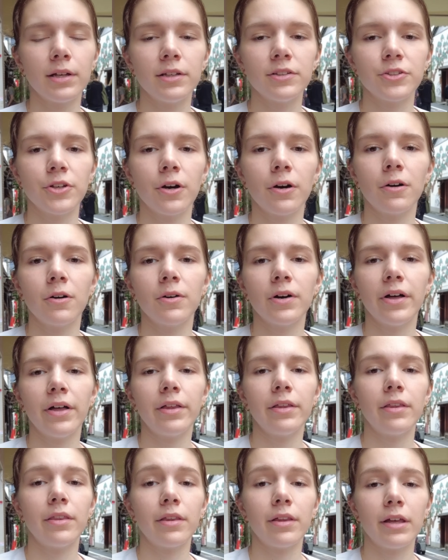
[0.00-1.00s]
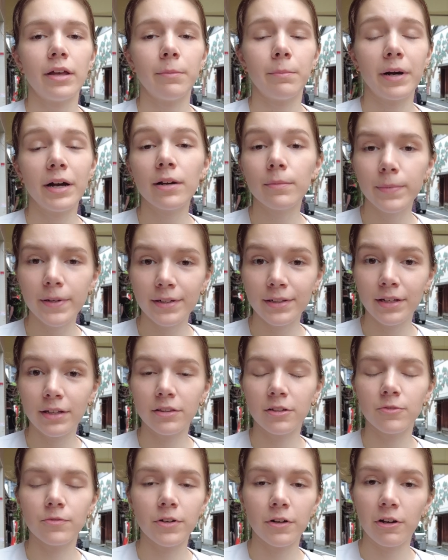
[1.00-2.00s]
So in my opinion,
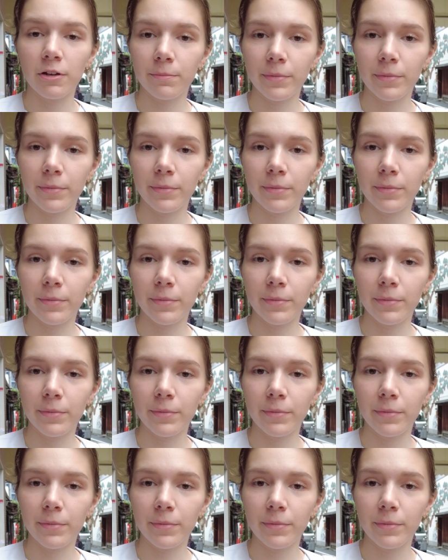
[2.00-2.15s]
the very